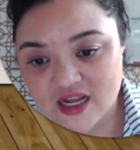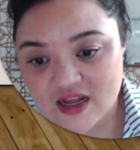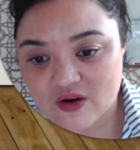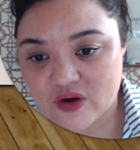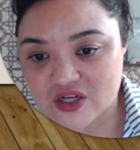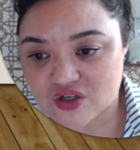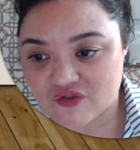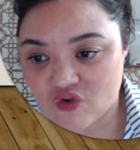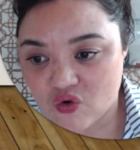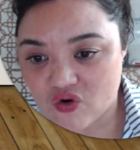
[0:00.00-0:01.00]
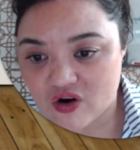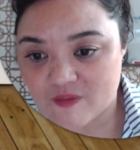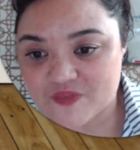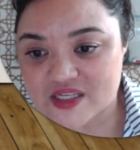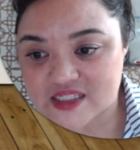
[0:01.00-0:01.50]
Question 4,
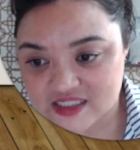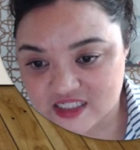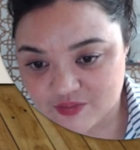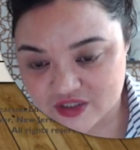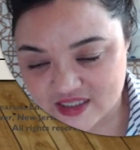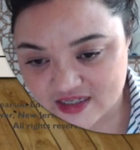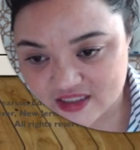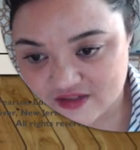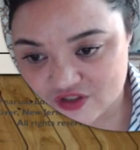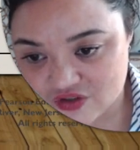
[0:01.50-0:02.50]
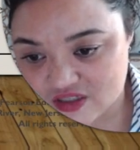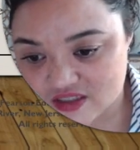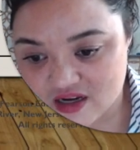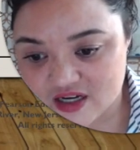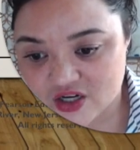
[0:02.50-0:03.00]
60% of students
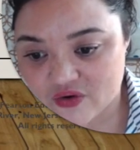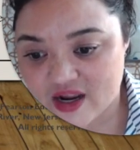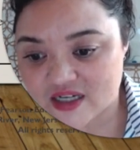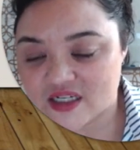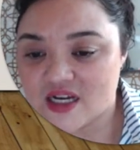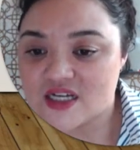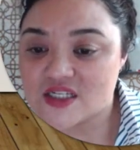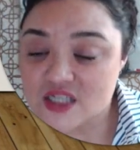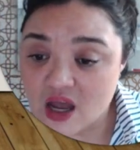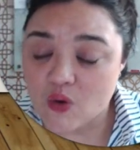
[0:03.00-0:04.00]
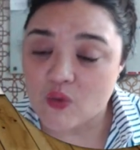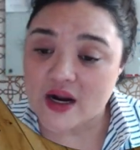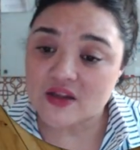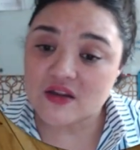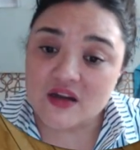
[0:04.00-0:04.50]
got it correct. So when I
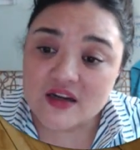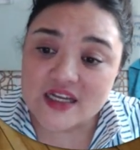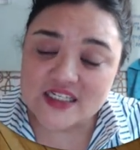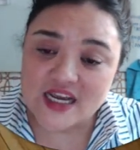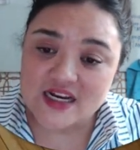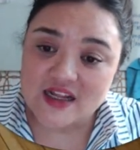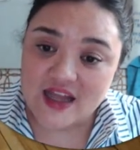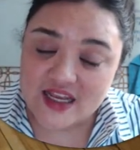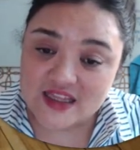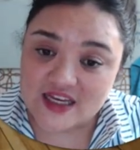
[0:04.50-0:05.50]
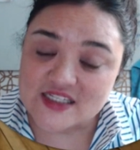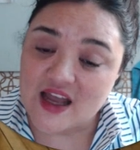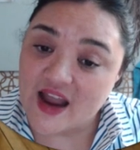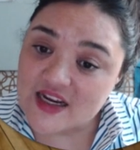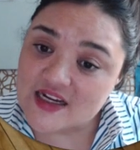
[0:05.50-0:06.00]
look at data like this, I
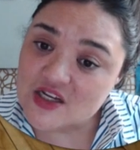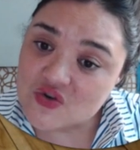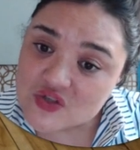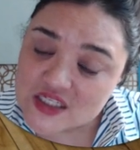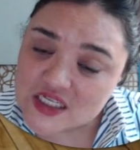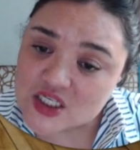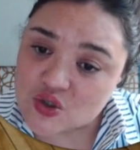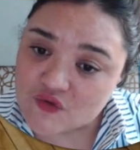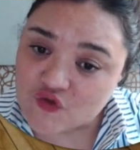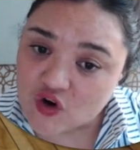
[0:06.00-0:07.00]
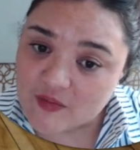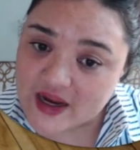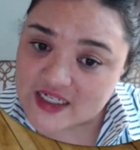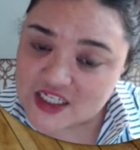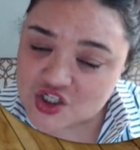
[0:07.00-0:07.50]
can use this to inform my
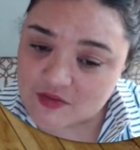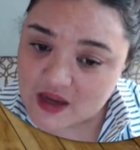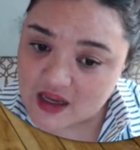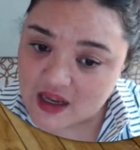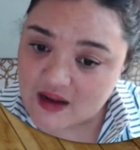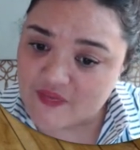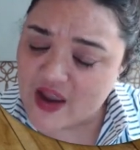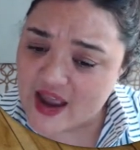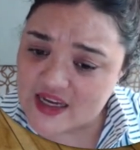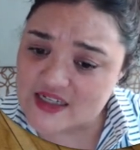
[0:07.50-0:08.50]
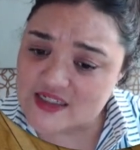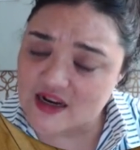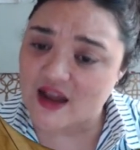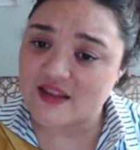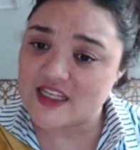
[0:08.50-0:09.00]
decision making.
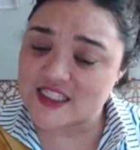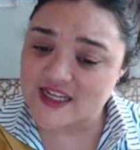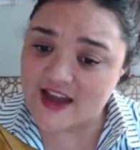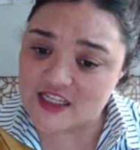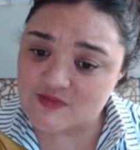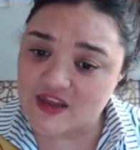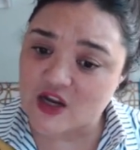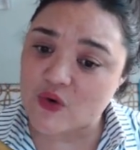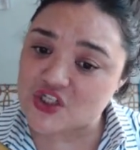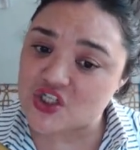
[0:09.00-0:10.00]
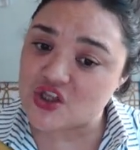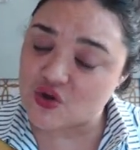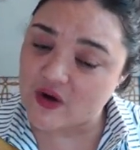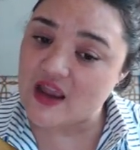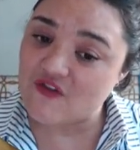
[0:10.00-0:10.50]
This tells me that question
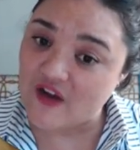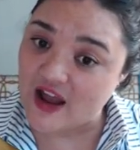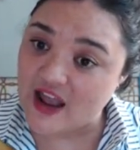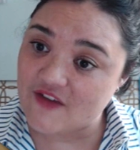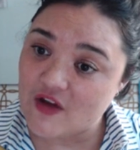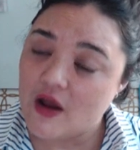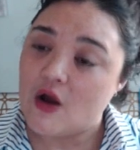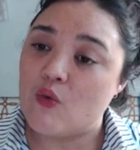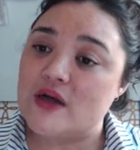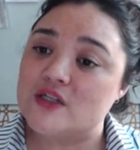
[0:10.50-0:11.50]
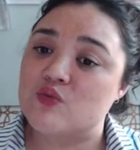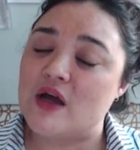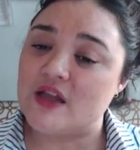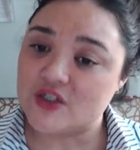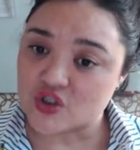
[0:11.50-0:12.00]
3 and 5 was well
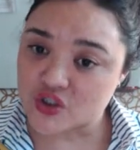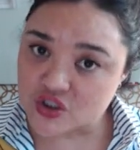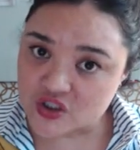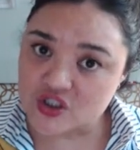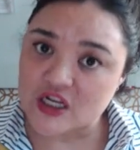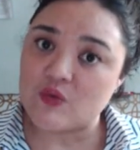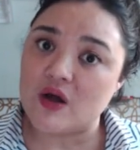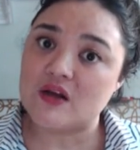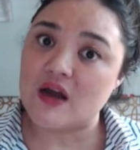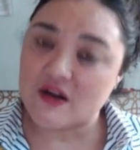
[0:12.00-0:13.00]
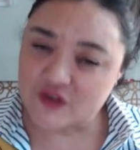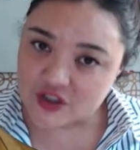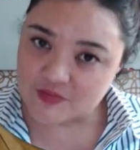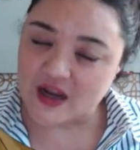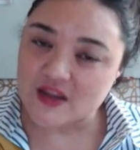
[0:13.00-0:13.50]
understood and well covered
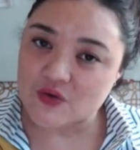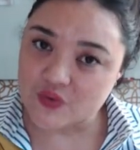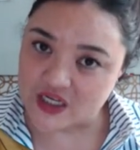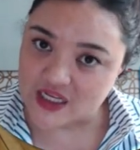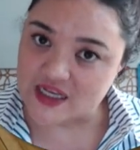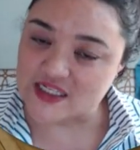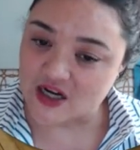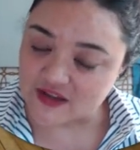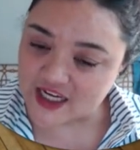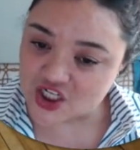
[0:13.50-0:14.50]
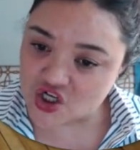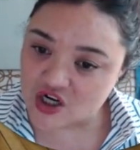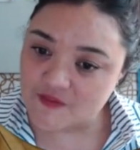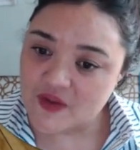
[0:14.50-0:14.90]
by the readings in our lecture.